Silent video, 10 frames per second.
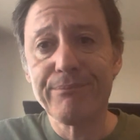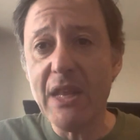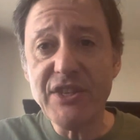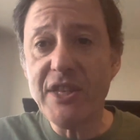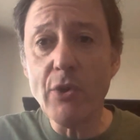
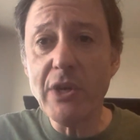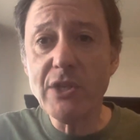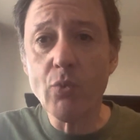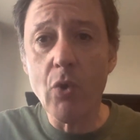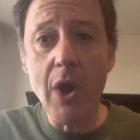
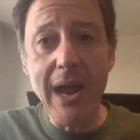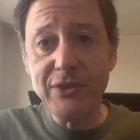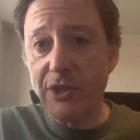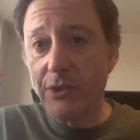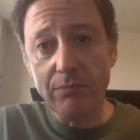series where I
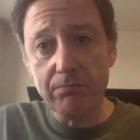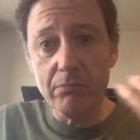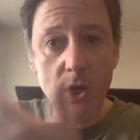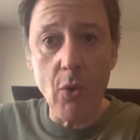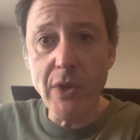just
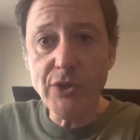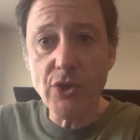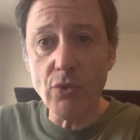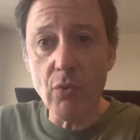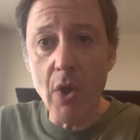go
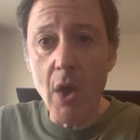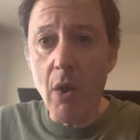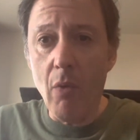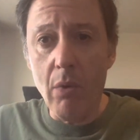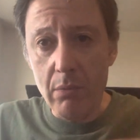into
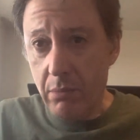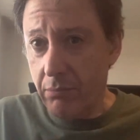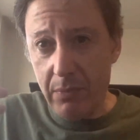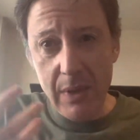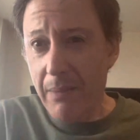
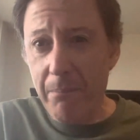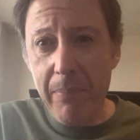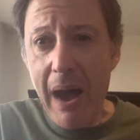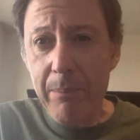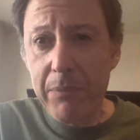
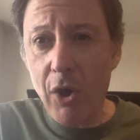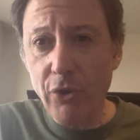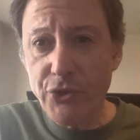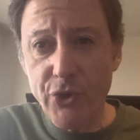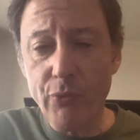pop
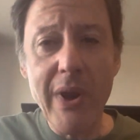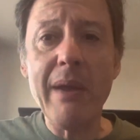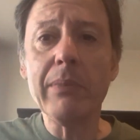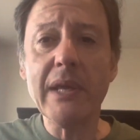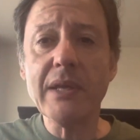culture
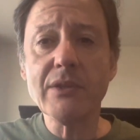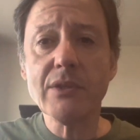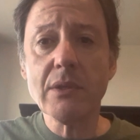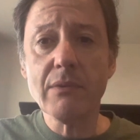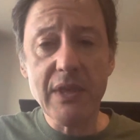ramblings,
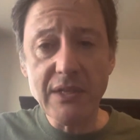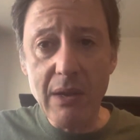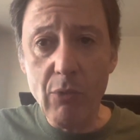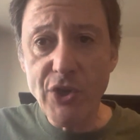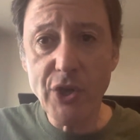things I'm
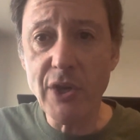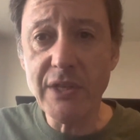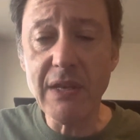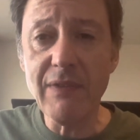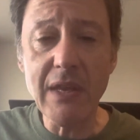watching on
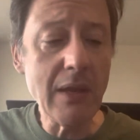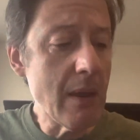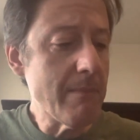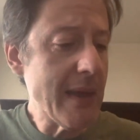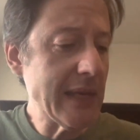TV
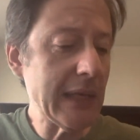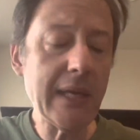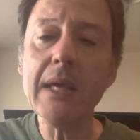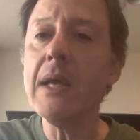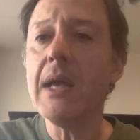
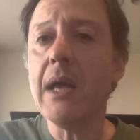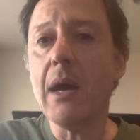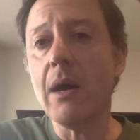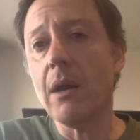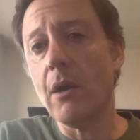mainly,
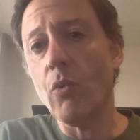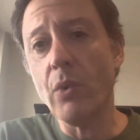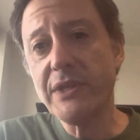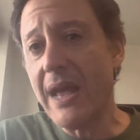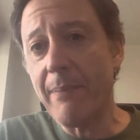or
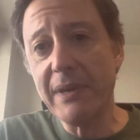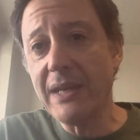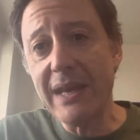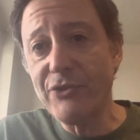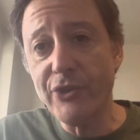what's happening
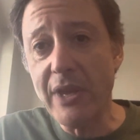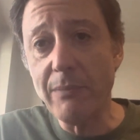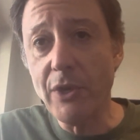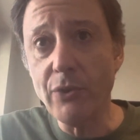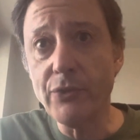in
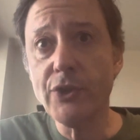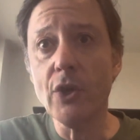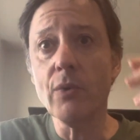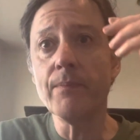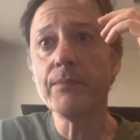entertainment news. So